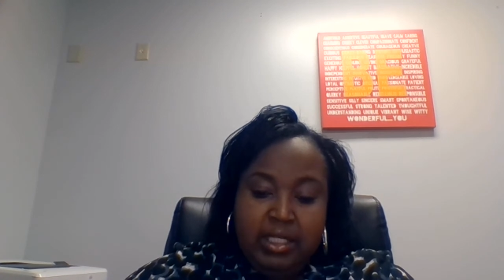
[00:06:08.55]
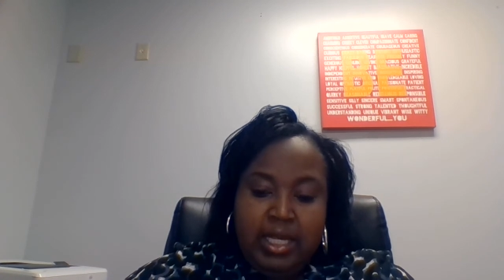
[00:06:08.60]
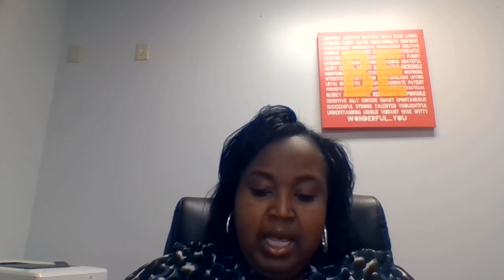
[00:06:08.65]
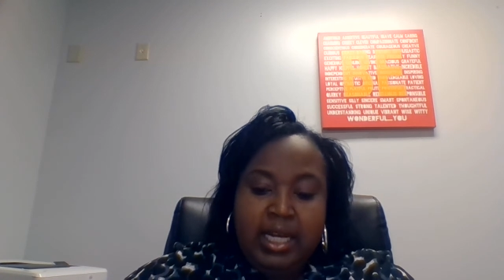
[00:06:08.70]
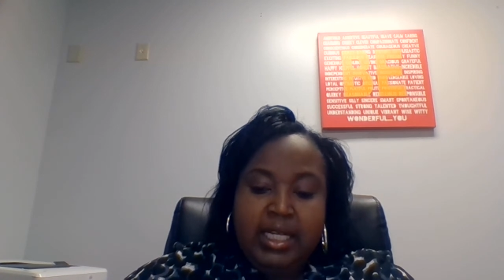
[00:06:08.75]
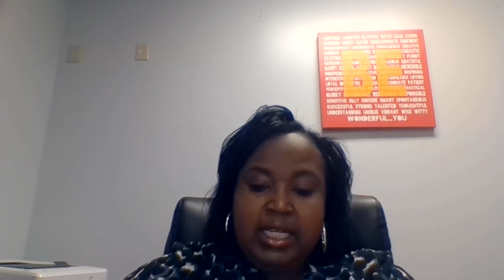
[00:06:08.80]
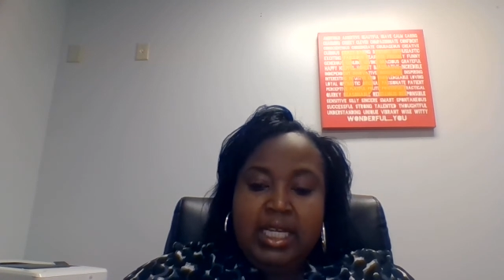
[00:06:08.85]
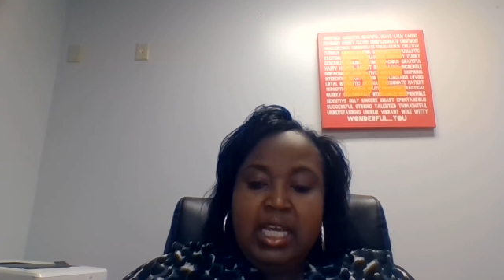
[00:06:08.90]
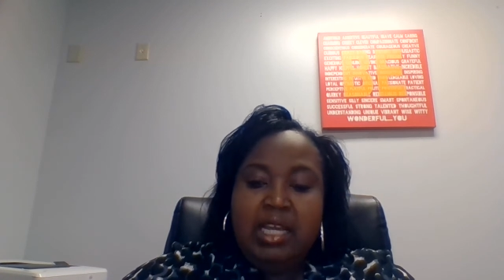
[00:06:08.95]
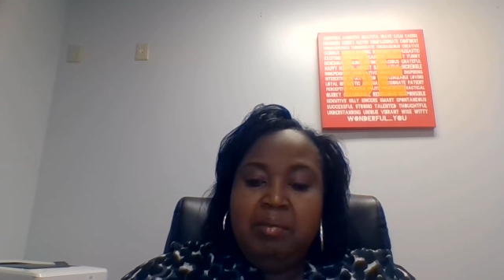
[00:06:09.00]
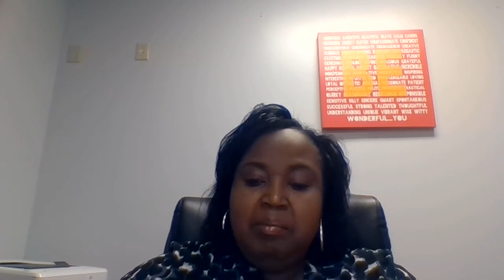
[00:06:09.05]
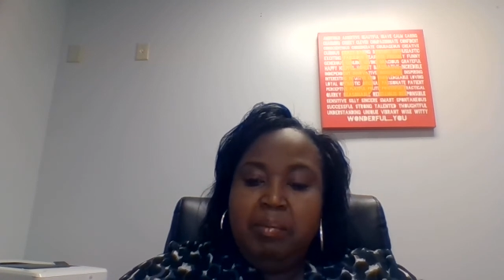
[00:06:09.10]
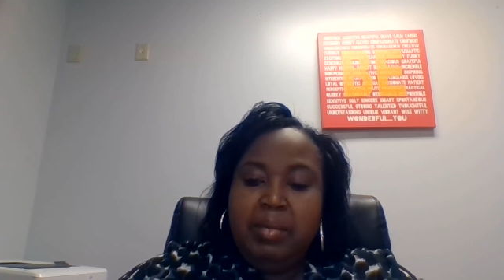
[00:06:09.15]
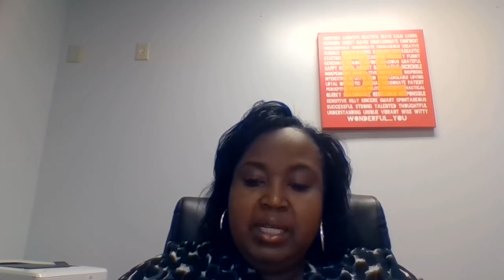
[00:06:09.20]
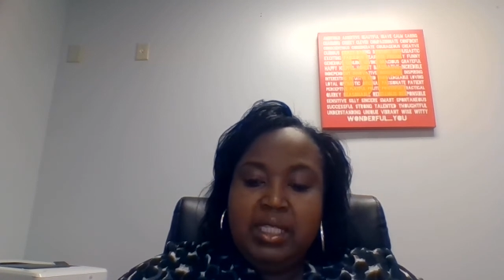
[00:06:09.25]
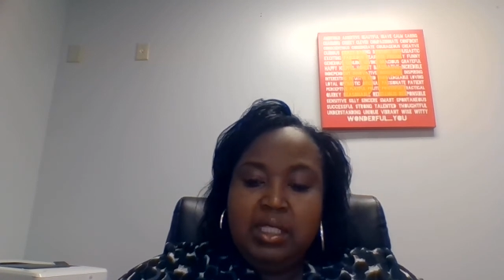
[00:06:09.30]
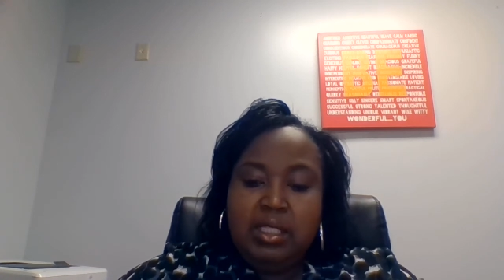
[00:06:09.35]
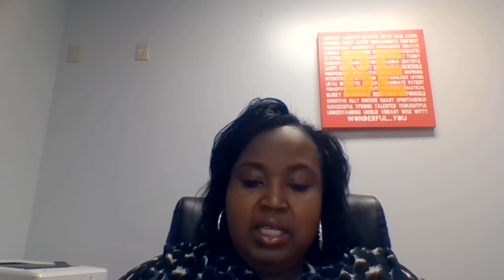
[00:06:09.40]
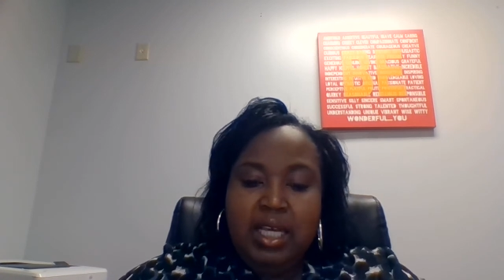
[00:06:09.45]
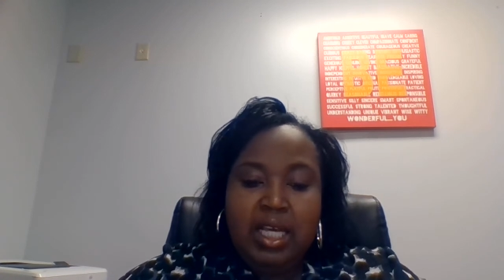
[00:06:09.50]
I did
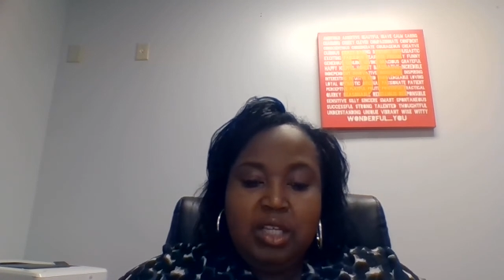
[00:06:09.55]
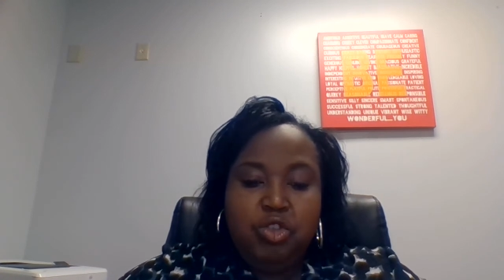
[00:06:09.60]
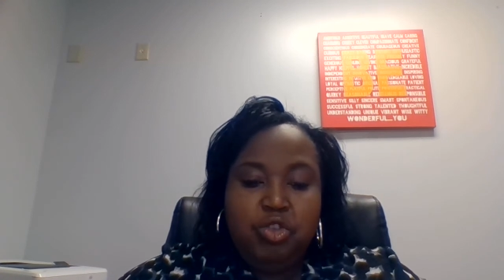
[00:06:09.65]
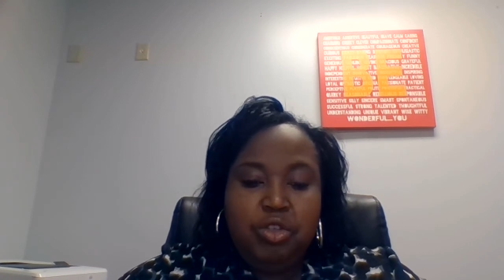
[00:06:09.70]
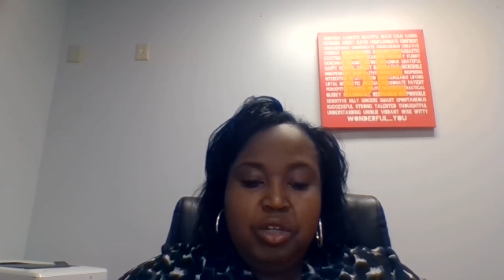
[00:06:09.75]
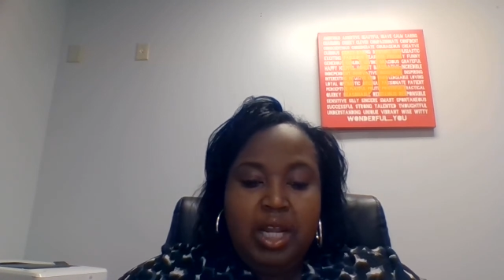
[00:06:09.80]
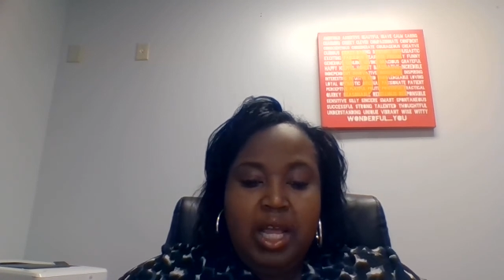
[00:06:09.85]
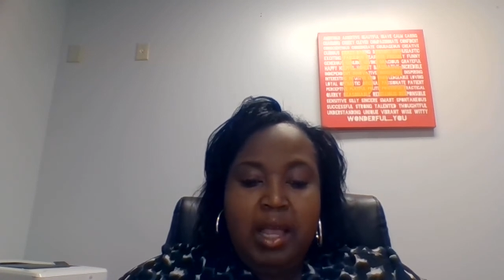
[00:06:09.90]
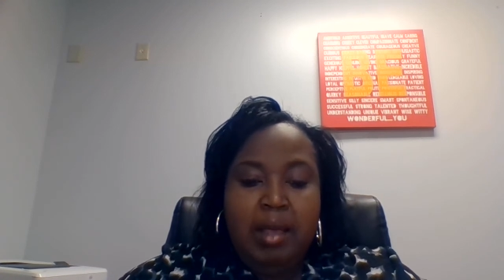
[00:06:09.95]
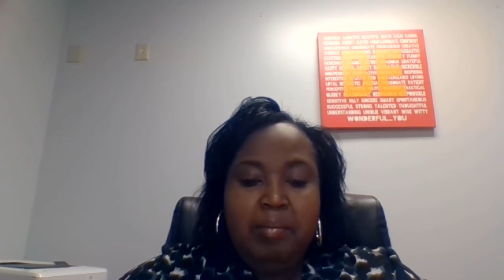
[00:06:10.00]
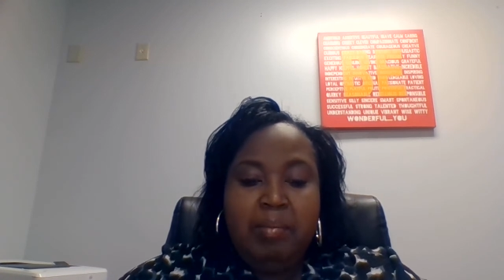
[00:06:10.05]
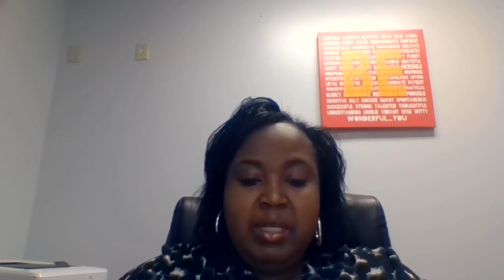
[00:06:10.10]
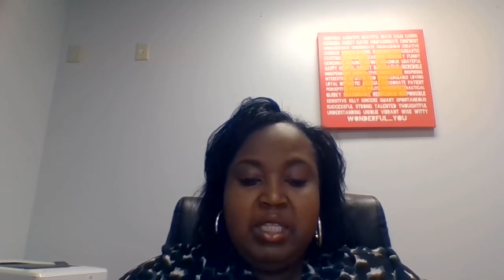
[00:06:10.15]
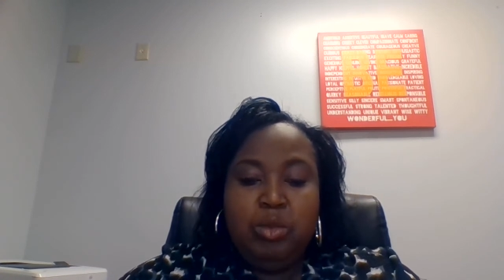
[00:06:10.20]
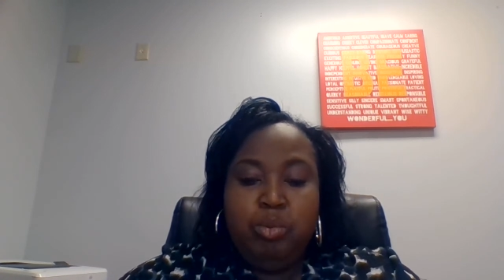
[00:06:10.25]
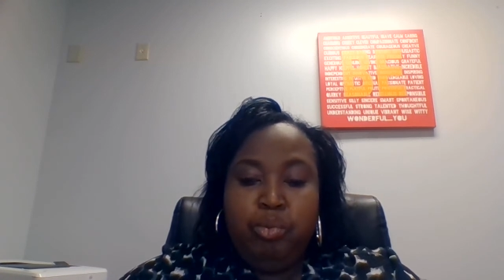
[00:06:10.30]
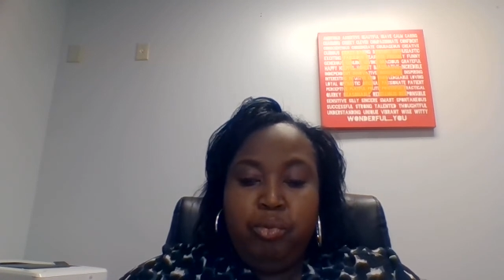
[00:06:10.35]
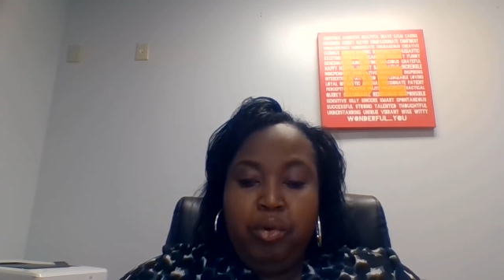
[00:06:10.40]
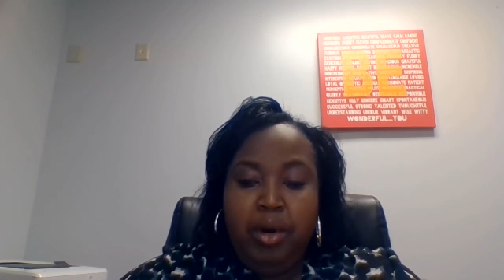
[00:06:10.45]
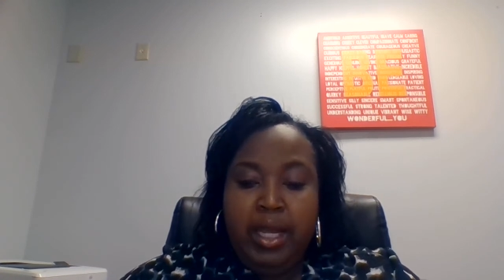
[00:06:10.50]
miss yesterday, Miss
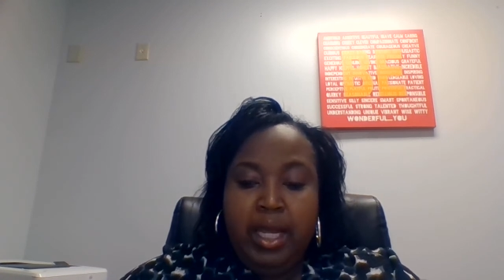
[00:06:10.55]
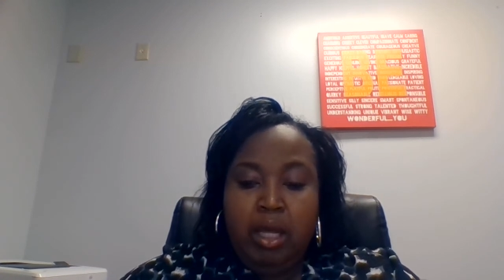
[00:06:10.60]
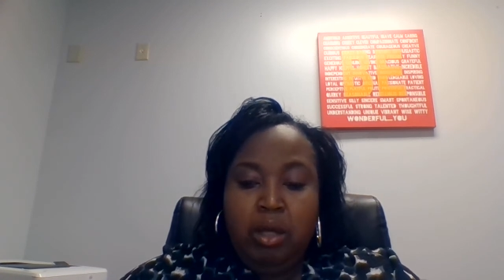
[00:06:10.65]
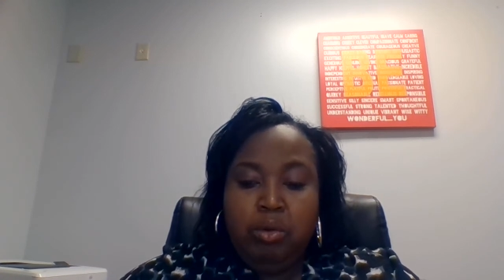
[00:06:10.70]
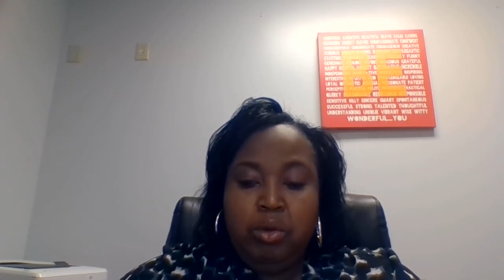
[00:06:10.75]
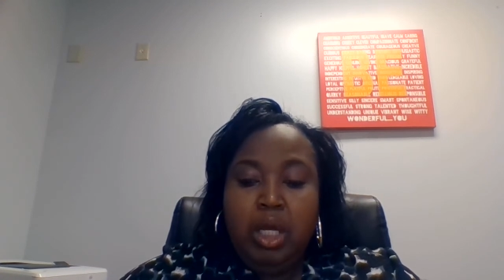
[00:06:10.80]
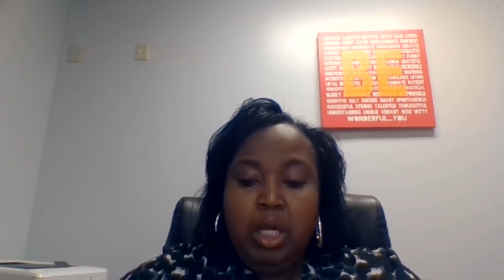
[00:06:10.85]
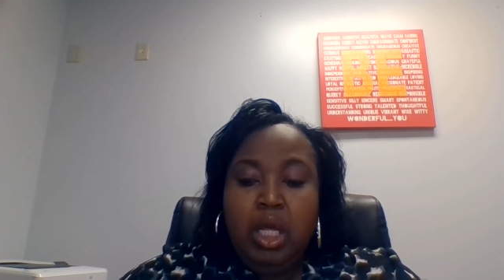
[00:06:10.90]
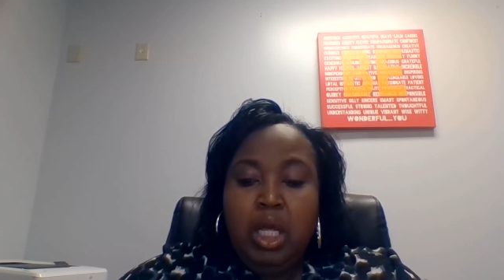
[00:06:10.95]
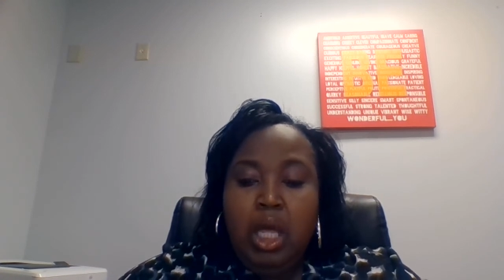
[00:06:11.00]
Brown.